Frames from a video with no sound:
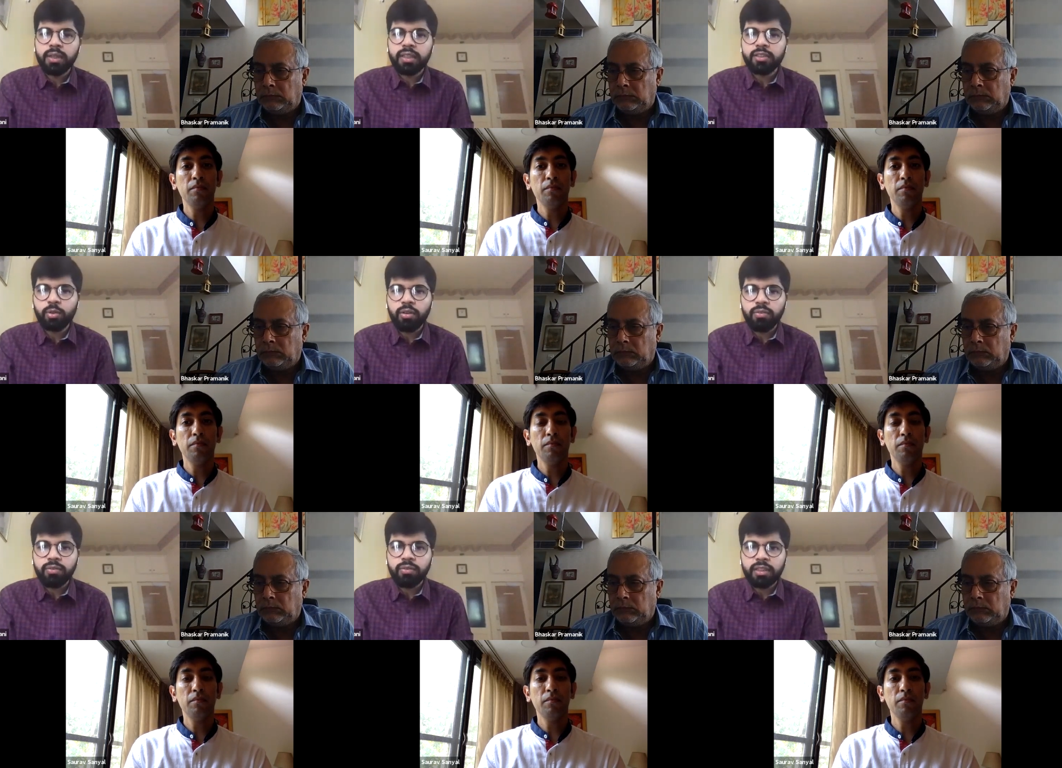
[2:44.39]
Speaker 1: think
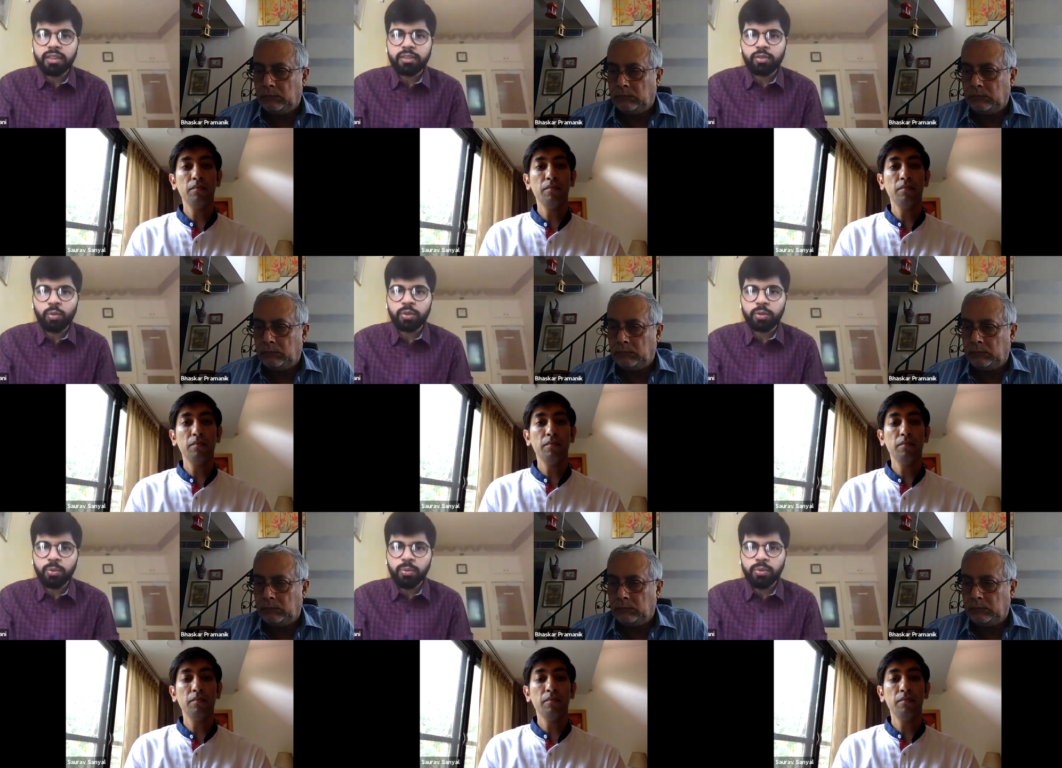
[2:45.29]
Saurav, it is over to
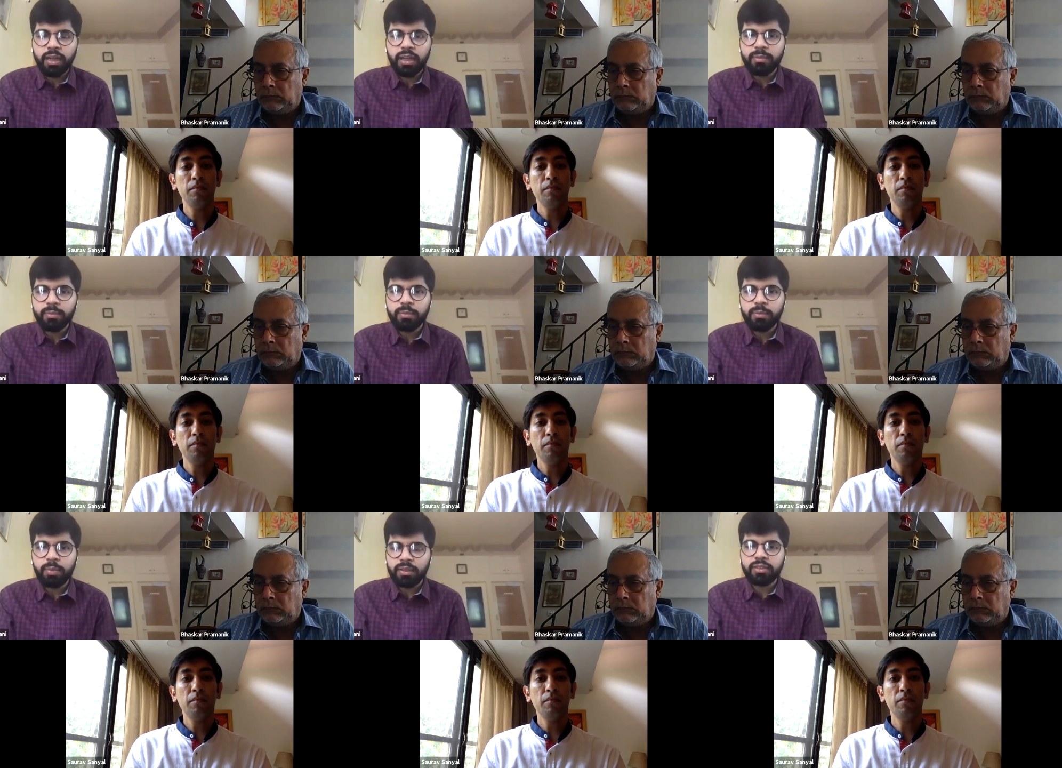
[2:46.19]
you and
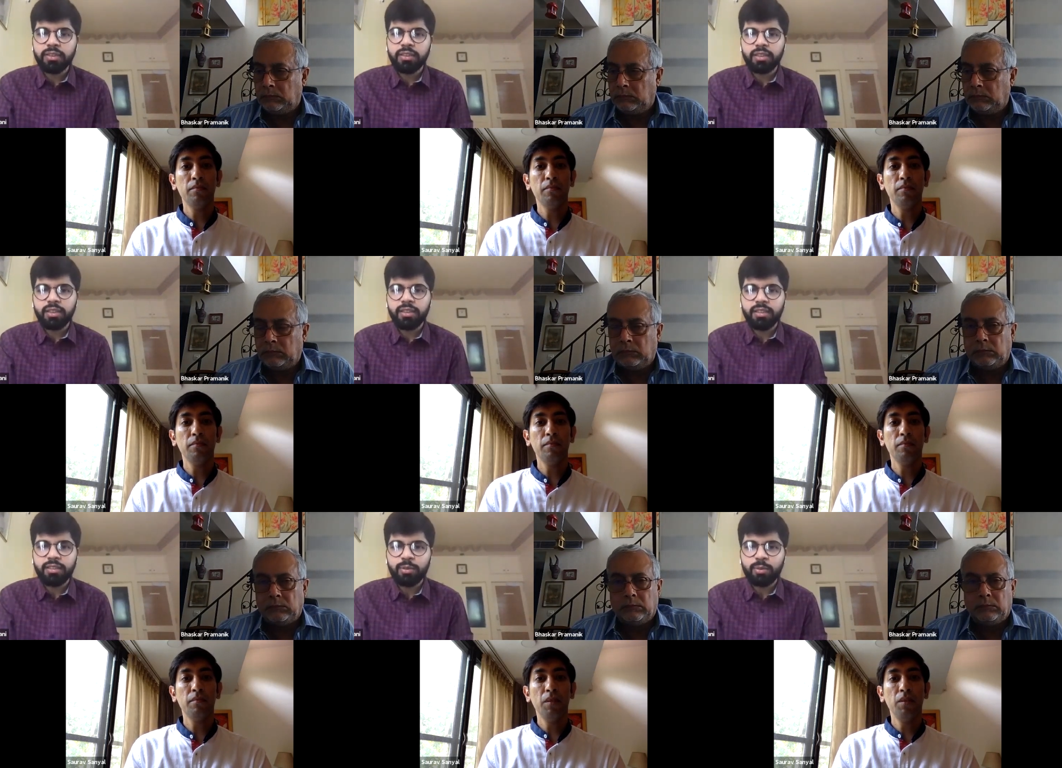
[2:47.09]
Bhaskar uh,
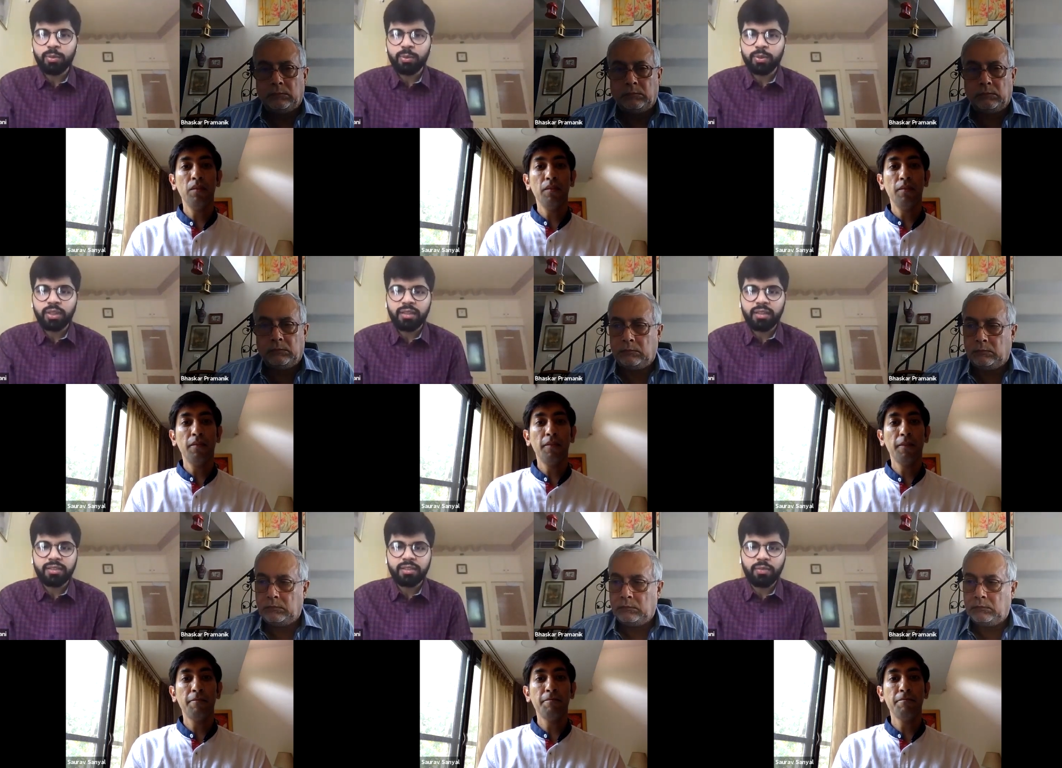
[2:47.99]
to, to start
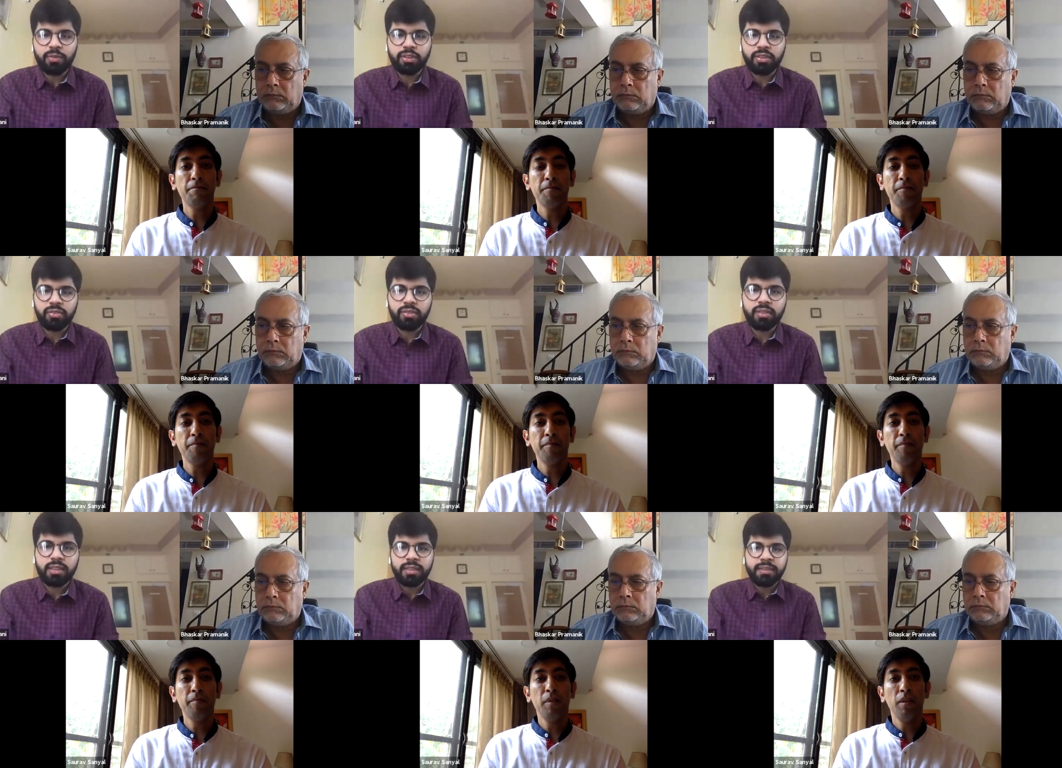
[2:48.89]
this conversation.
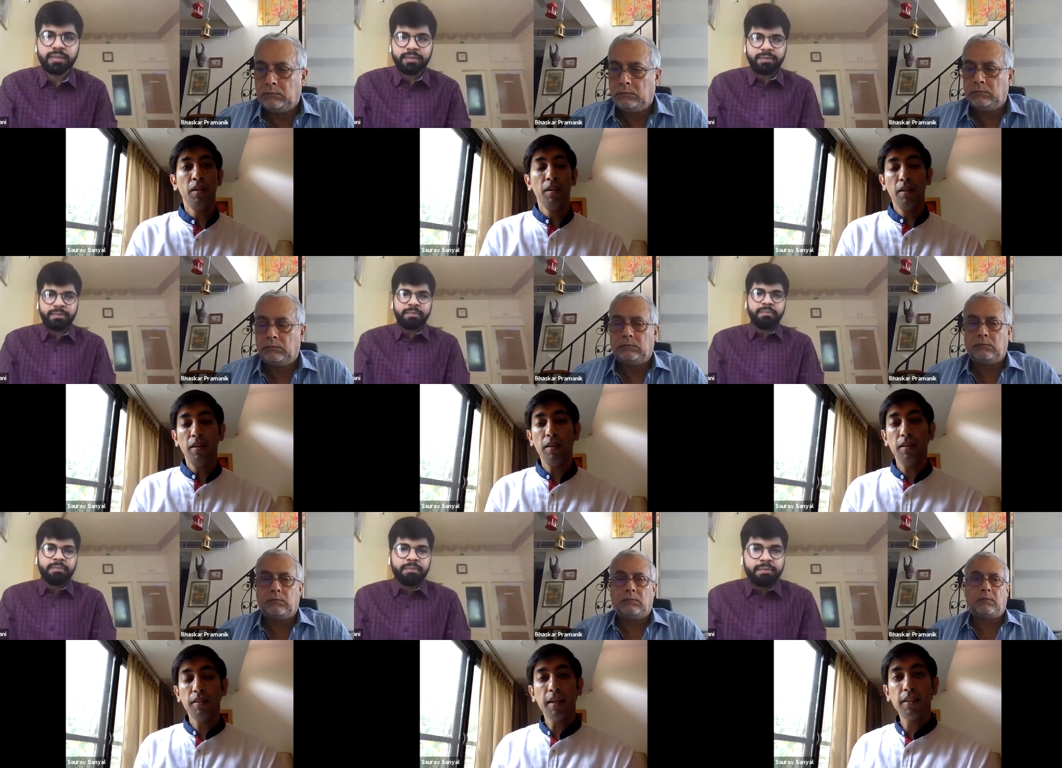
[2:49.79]
Speaker 2: Uh,
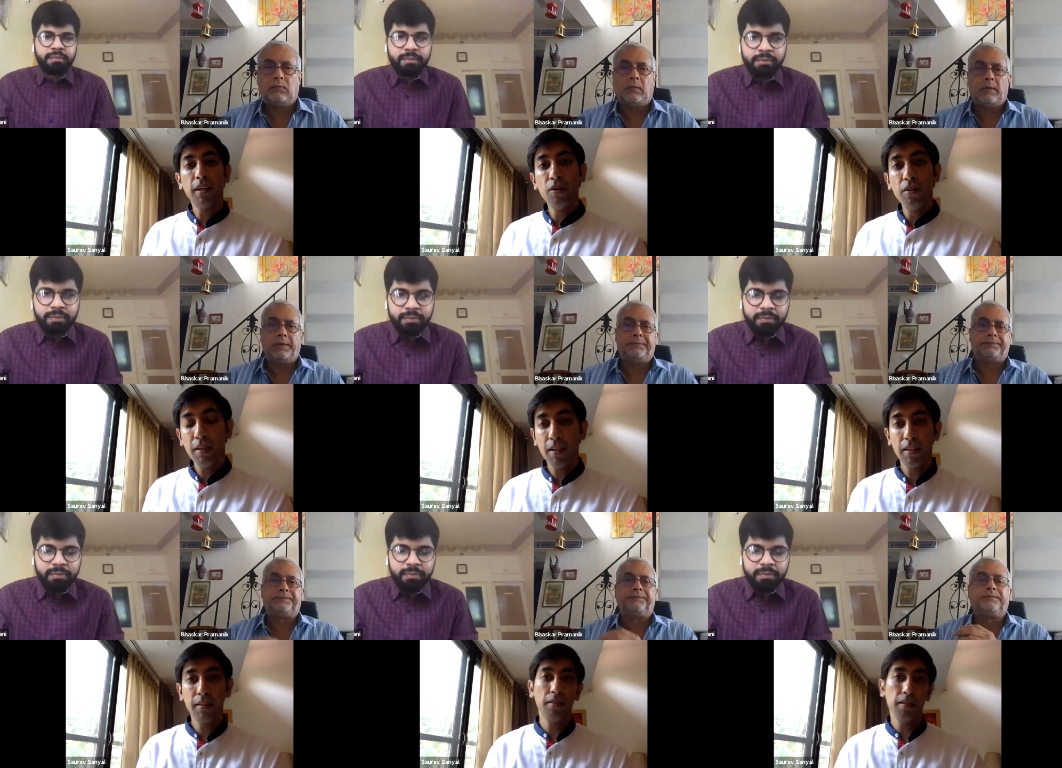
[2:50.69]
thanks, Rahul,
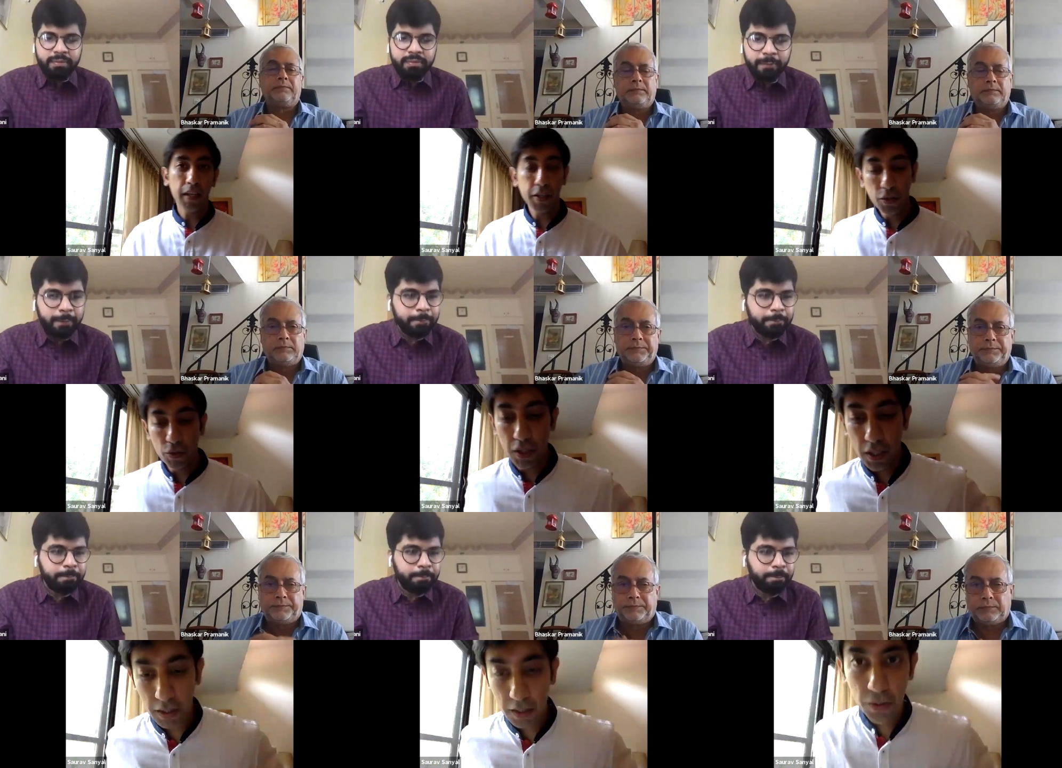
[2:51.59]
and thank you to
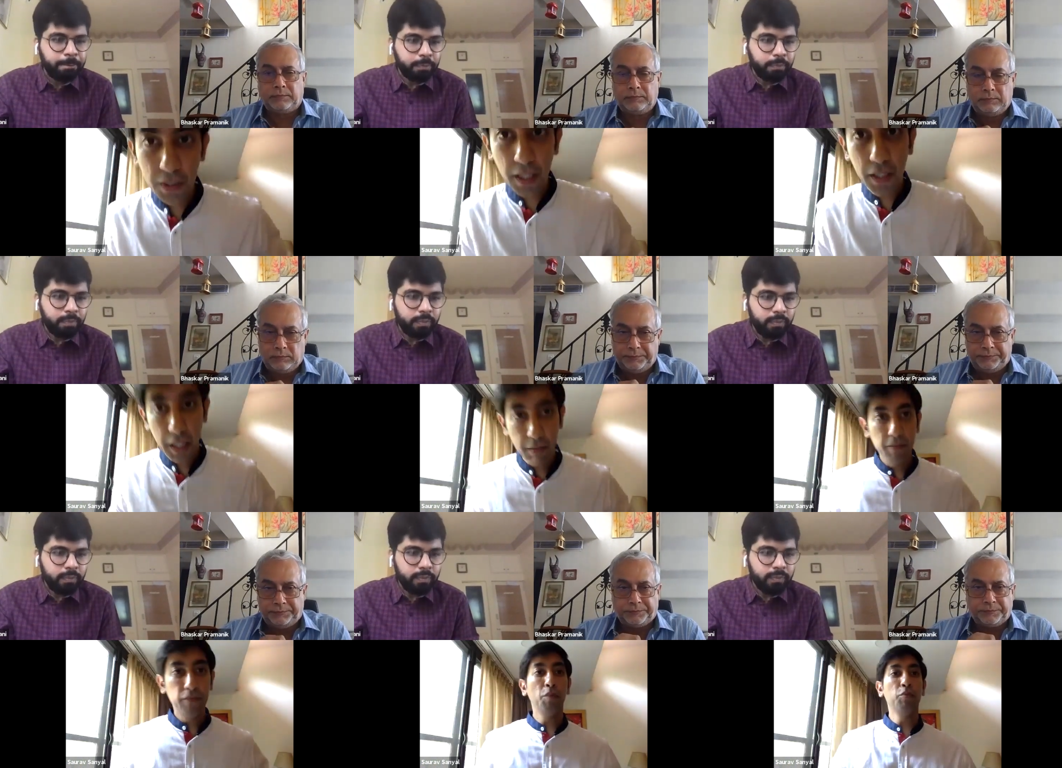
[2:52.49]
the GUSEC team
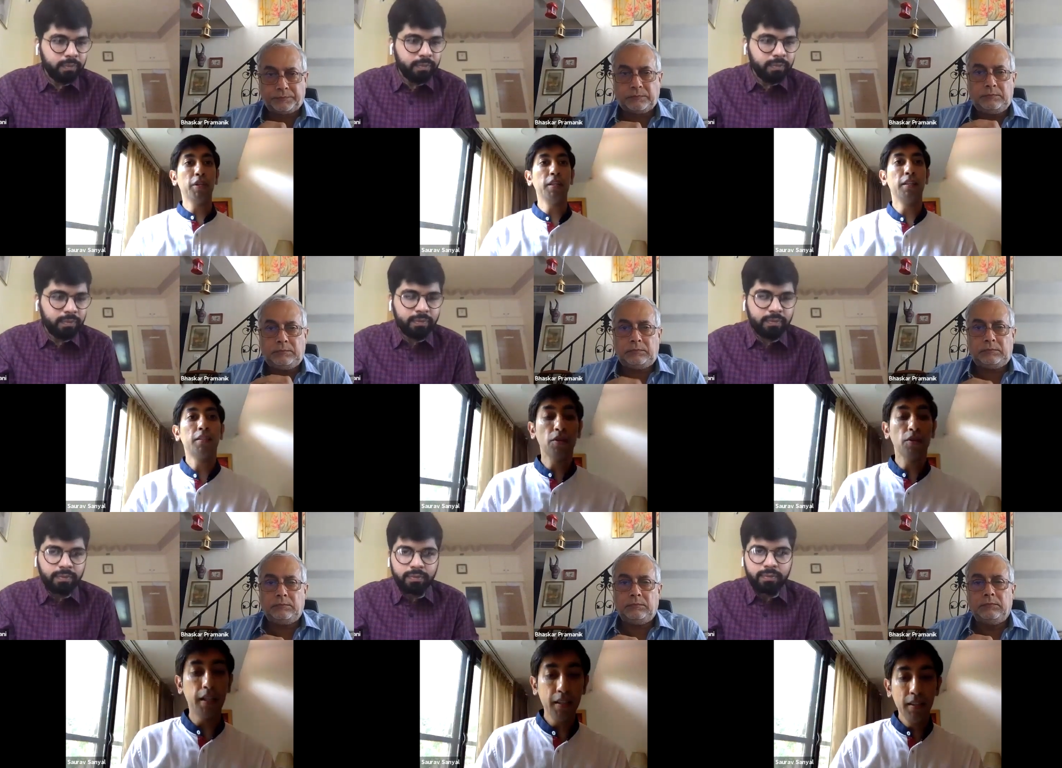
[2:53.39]
for putting this
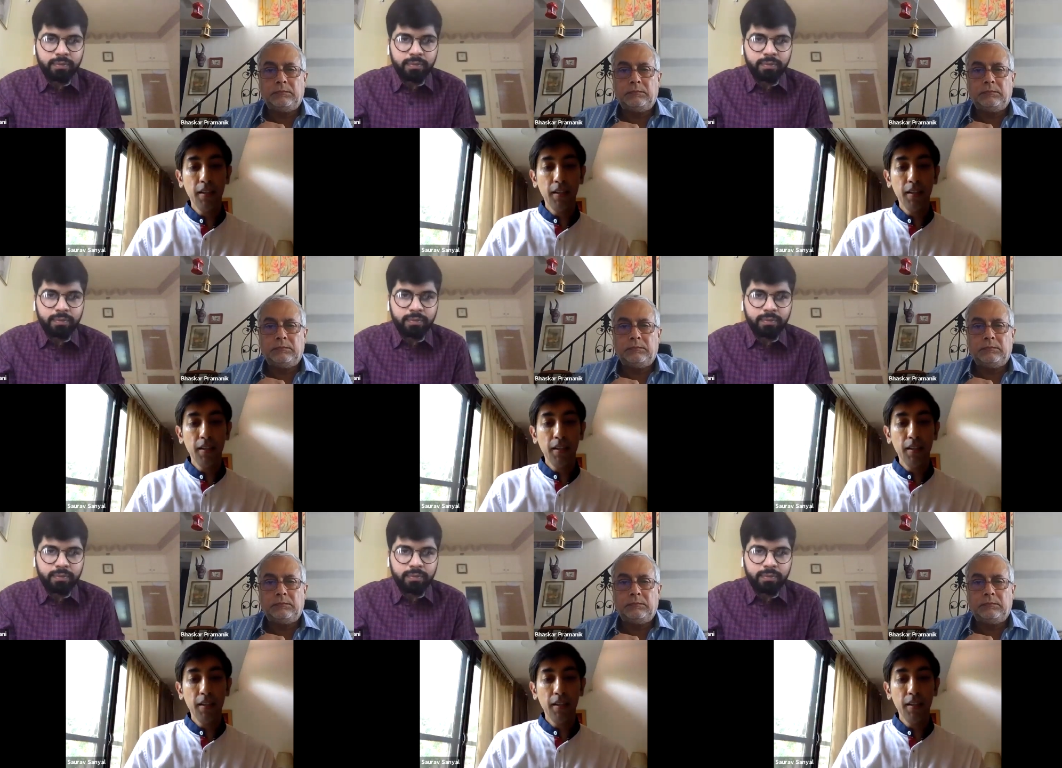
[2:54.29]
together.